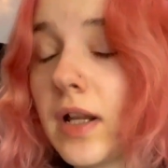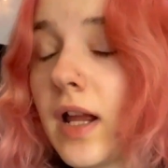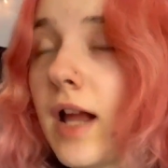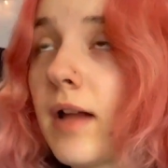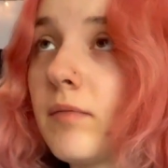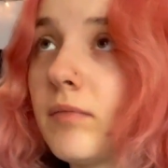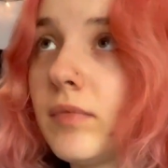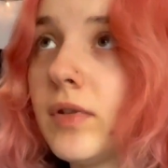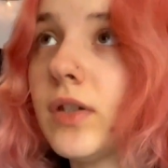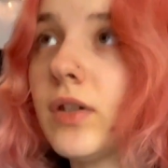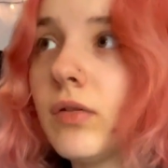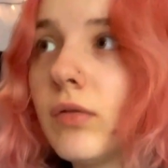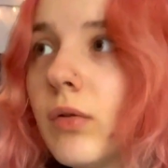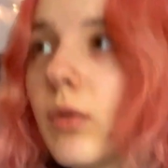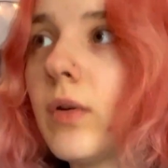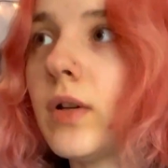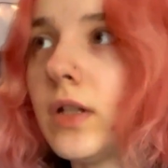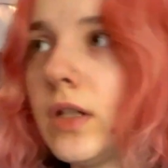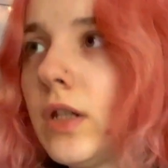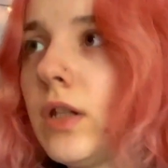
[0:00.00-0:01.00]
I'm still
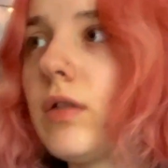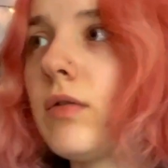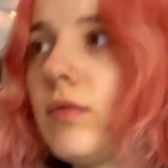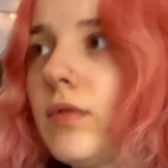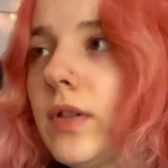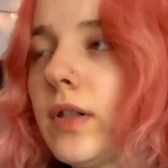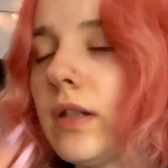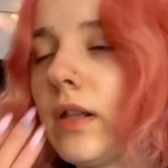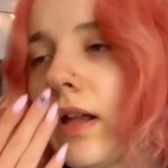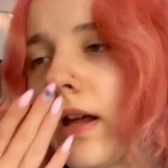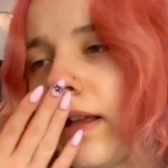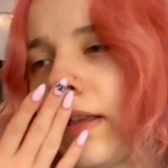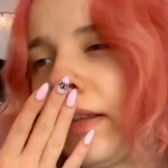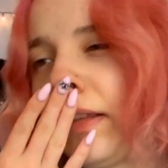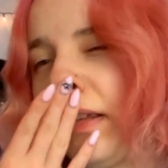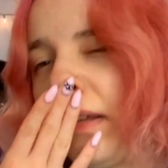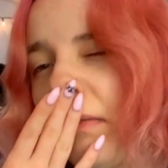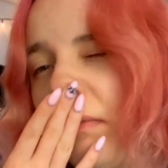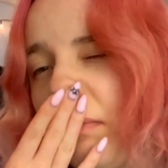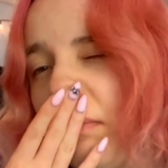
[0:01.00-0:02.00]
going to use it, I
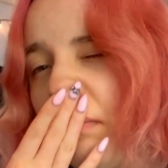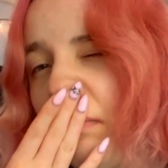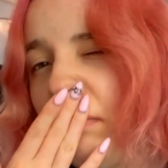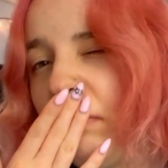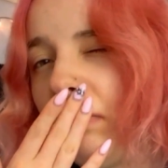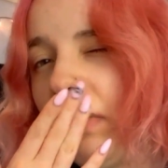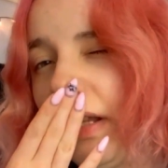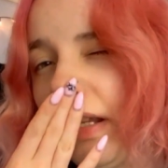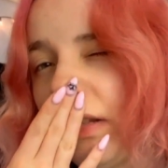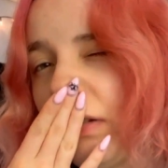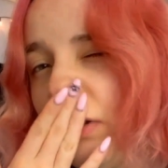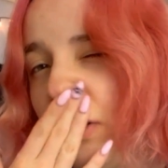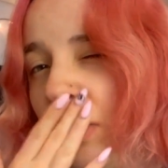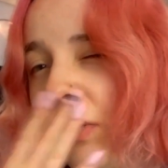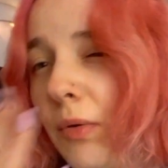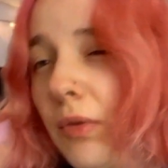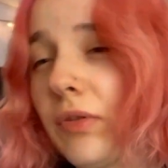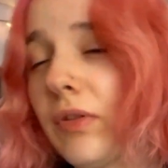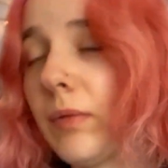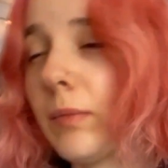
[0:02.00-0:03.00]
think, like two
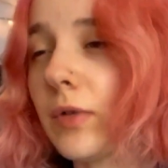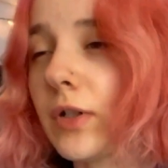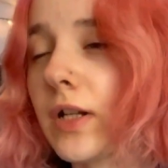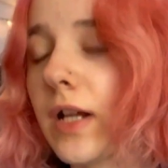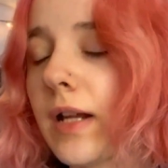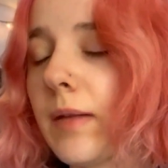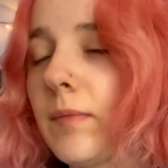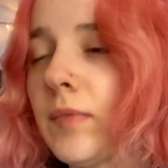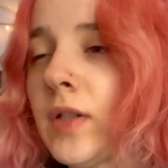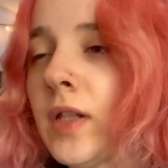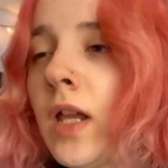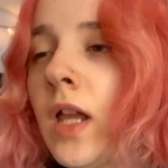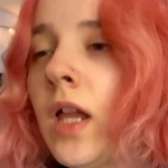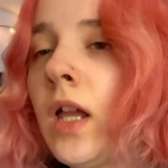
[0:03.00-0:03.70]
or three more times,